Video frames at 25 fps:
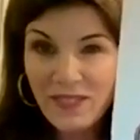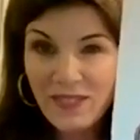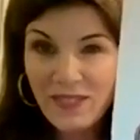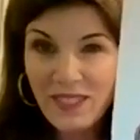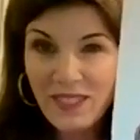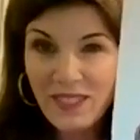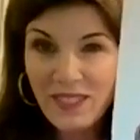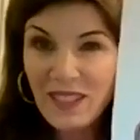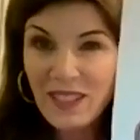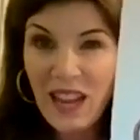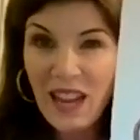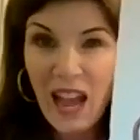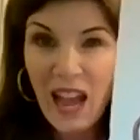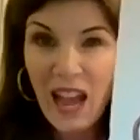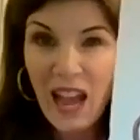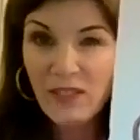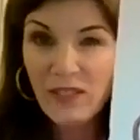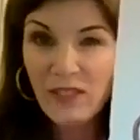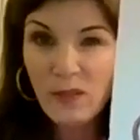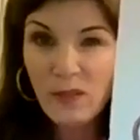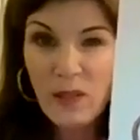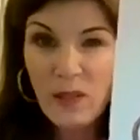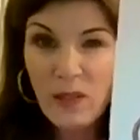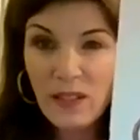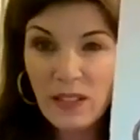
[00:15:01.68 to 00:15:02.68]
Doesn't have
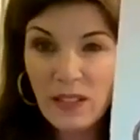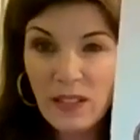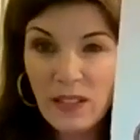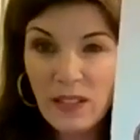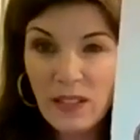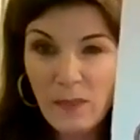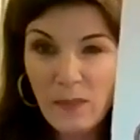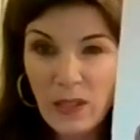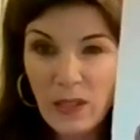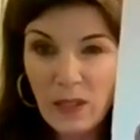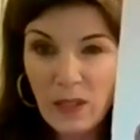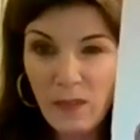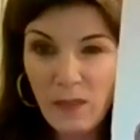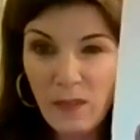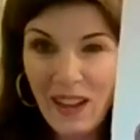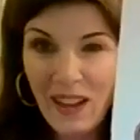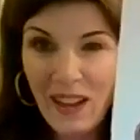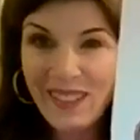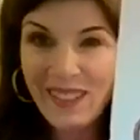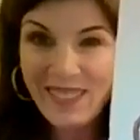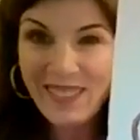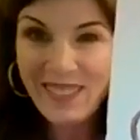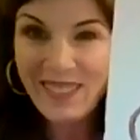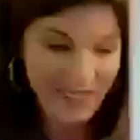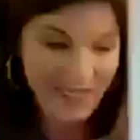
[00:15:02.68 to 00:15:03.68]
to be the same as
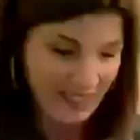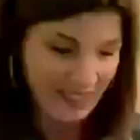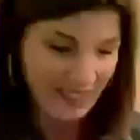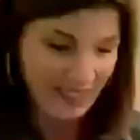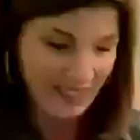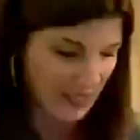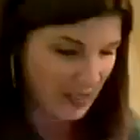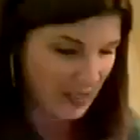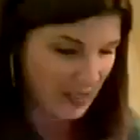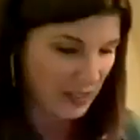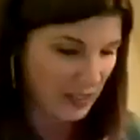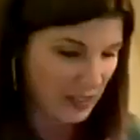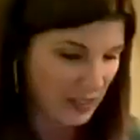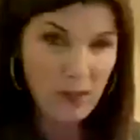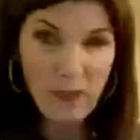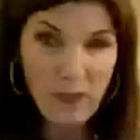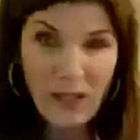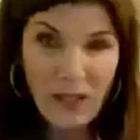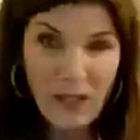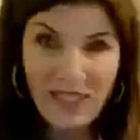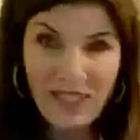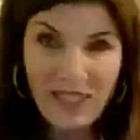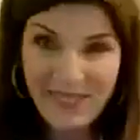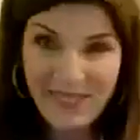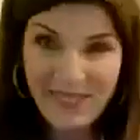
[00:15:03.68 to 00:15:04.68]
mine. Could be
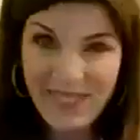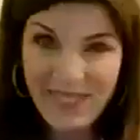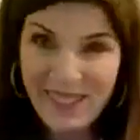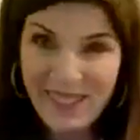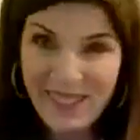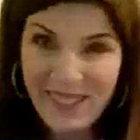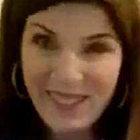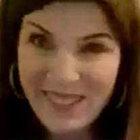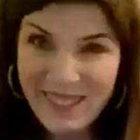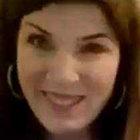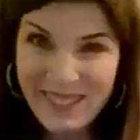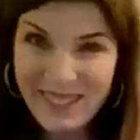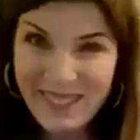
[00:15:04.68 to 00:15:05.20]
different.